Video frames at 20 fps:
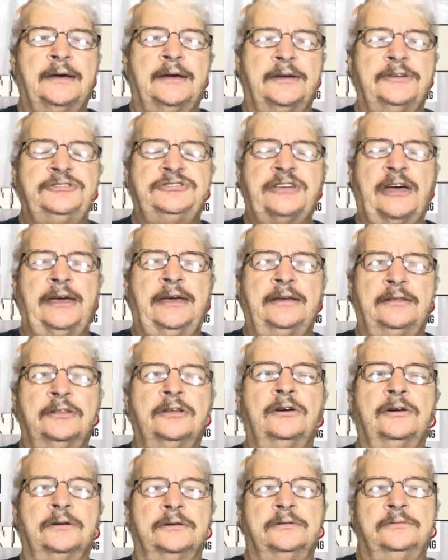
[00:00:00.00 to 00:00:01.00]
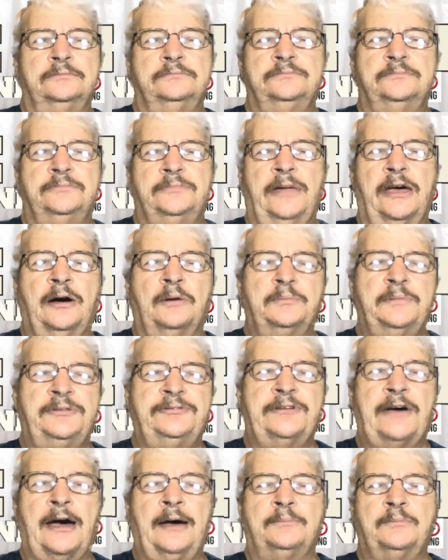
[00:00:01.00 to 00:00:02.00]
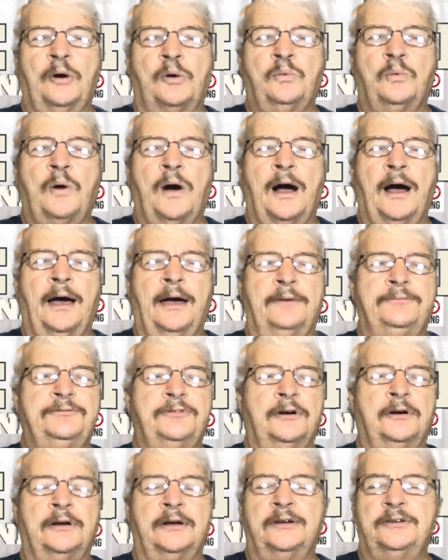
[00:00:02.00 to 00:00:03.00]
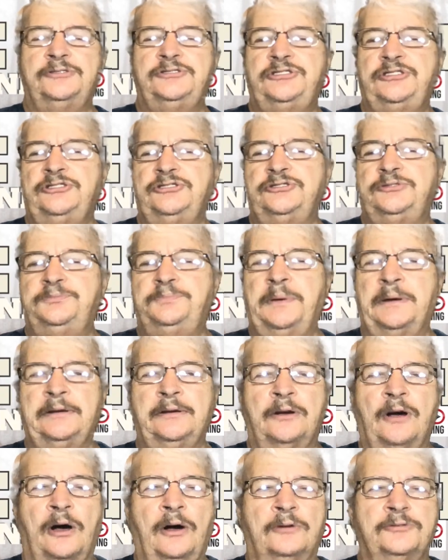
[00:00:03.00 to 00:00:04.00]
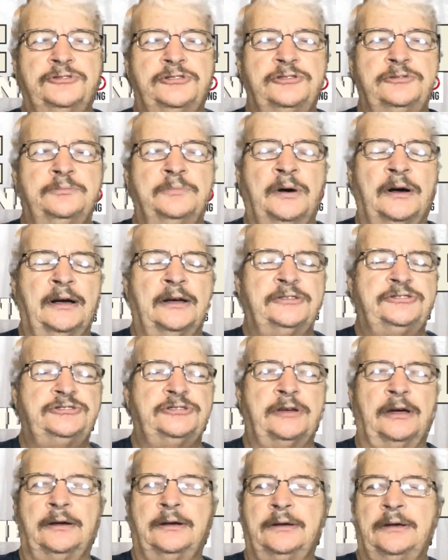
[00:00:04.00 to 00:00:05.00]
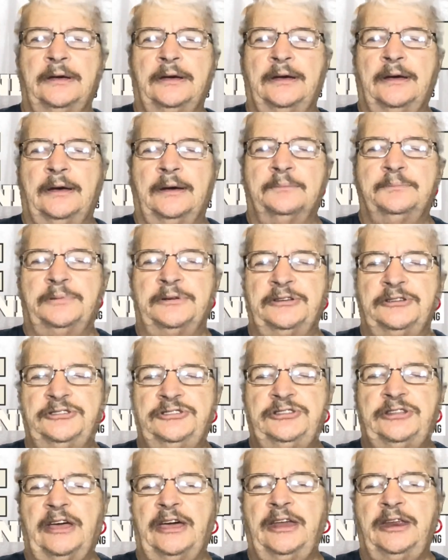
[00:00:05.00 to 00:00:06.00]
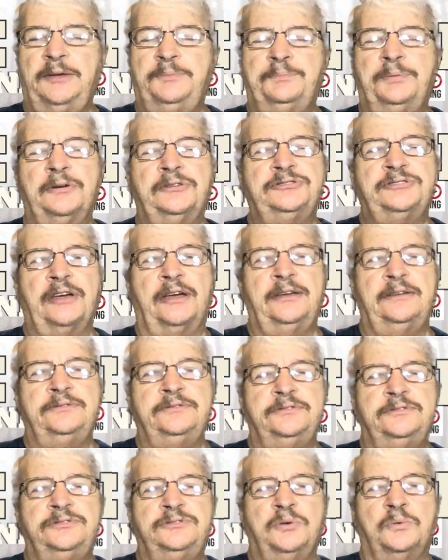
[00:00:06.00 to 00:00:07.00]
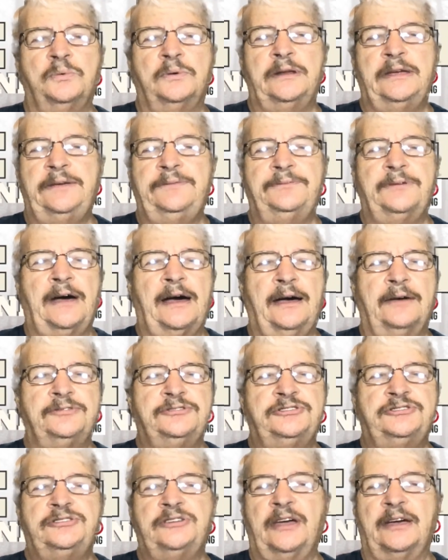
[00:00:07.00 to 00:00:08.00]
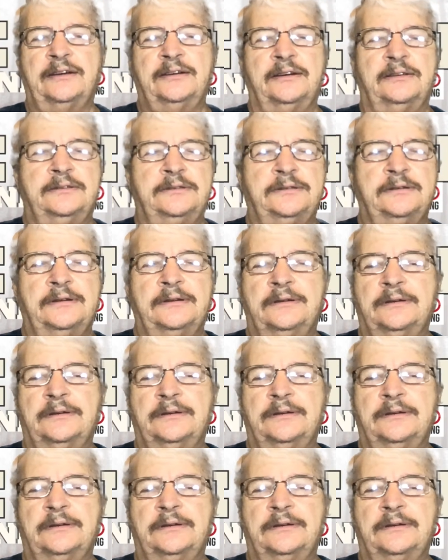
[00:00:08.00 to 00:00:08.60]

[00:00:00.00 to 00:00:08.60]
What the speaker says: saying, look, help me find my wife. She's been gone 2 months. But instead he puts a 25-second